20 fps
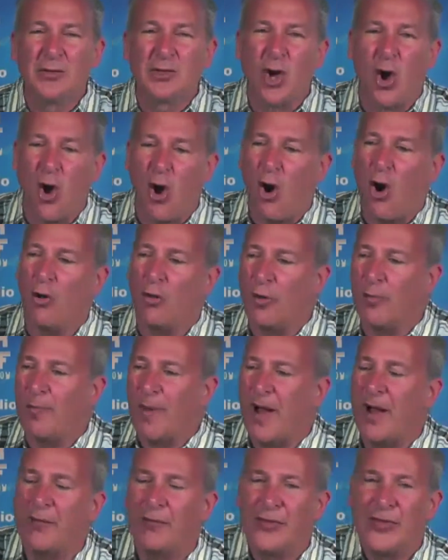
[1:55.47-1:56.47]
It was
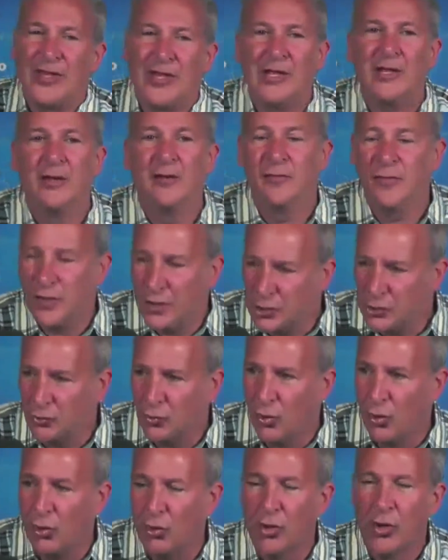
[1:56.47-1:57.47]
all about the
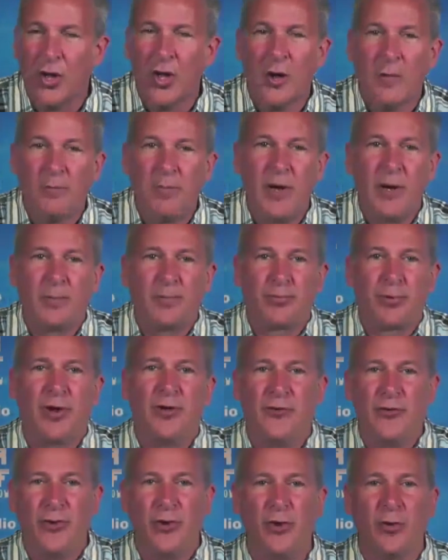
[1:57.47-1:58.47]
individual.
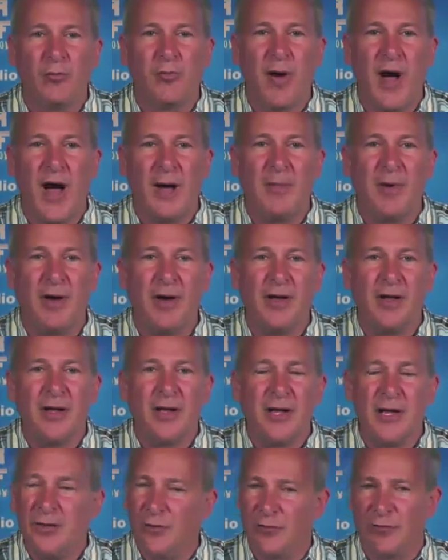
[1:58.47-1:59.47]
But President
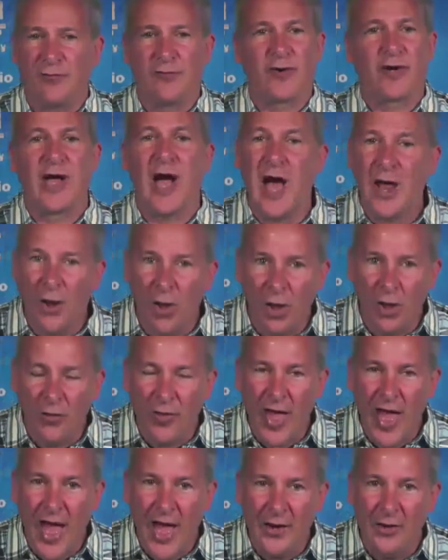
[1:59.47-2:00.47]
Obama either
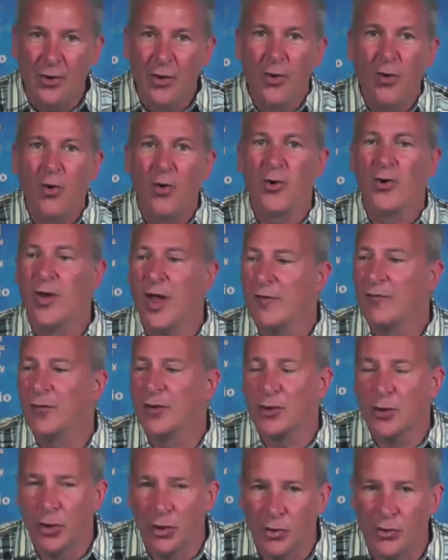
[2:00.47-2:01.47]
forgot all that or
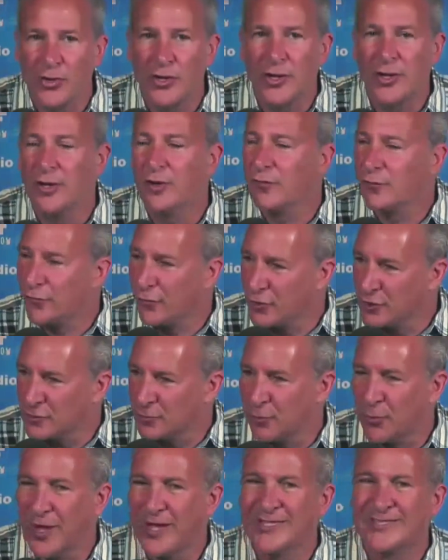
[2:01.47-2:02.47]
never learned it in the
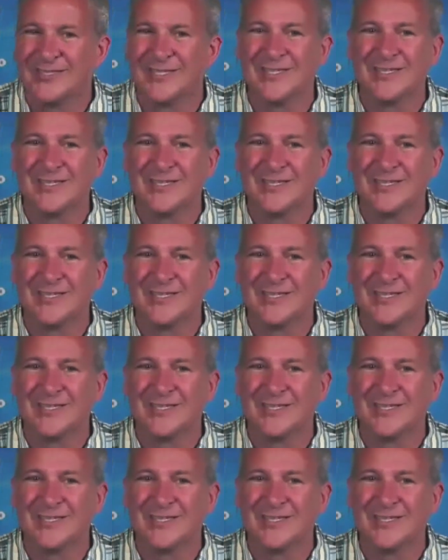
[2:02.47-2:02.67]
first